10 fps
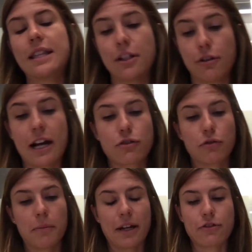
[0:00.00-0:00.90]
your
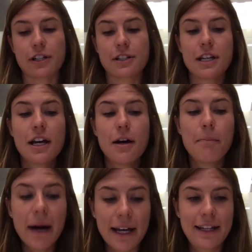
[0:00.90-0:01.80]
actual metrics.
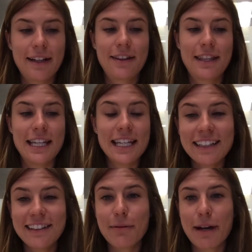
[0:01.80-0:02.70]
But the
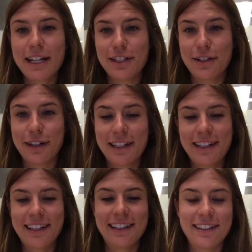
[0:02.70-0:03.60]
easy way to do it
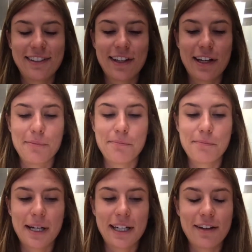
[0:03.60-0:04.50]
is
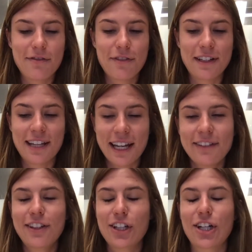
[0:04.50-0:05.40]
my
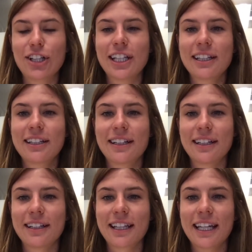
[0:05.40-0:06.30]
fantastic colleague,
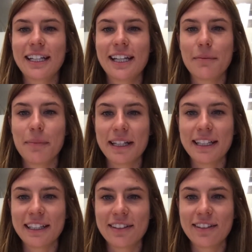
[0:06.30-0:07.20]
Katie
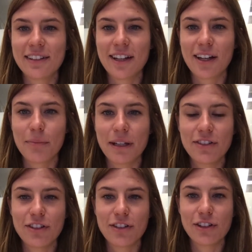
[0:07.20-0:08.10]
Hempenius, based
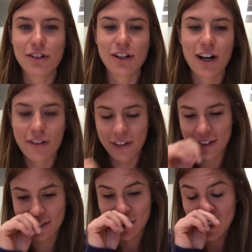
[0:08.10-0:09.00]
in New York
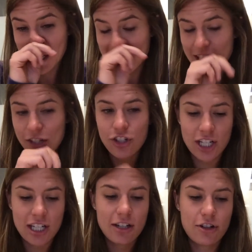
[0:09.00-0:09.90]
office.
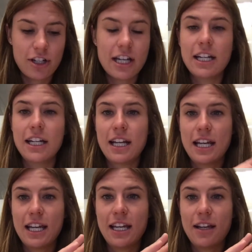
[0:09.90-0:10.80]
She created
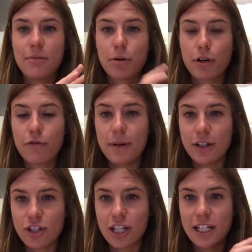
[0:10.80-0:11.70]
a perf
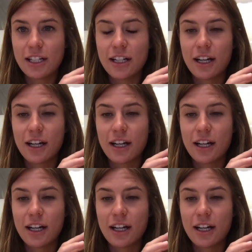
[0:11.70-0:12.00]
budget